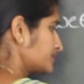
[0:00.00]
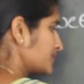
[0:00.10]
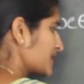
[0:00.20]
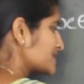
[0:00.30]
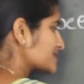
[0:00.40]

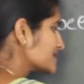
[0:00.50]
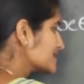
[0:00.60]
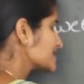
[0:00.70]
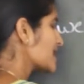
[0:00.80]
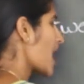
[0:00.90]
Next is
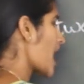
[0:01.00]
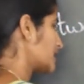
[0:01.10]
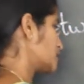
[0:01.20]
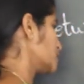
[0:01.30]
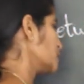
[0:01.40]

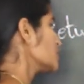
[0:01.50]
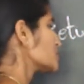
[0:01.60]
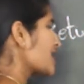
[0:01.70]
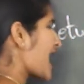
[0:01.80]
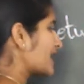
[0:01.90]
R2.
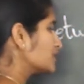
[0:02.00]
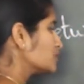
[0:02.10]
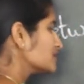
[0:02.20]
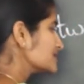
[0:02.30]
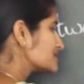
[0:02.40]
So R2
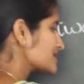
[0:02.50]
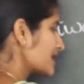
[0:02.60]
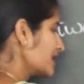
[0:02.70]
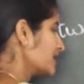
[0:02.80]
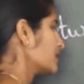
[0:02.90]
is ray.